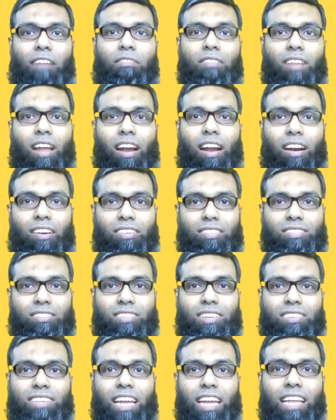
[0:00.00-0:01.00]
have
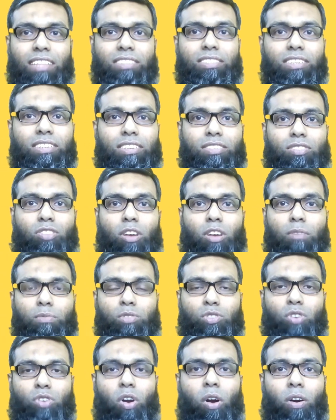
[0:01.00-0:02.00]
learned the dangers
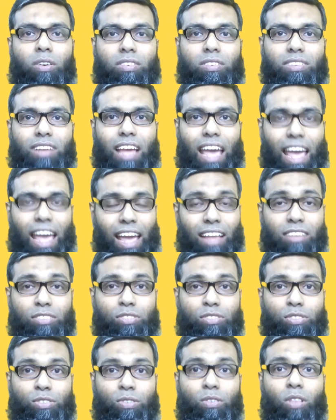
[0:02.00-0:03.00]
of short
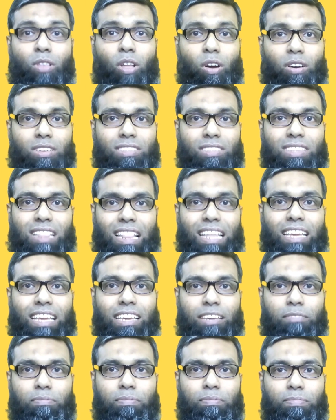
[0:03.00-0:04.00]
and too long
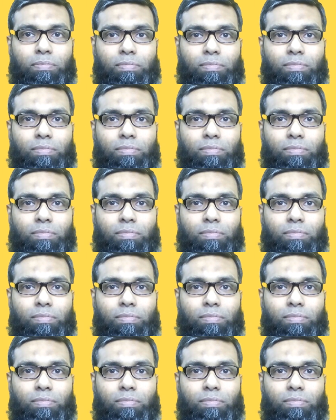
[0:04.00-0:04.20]
sleep.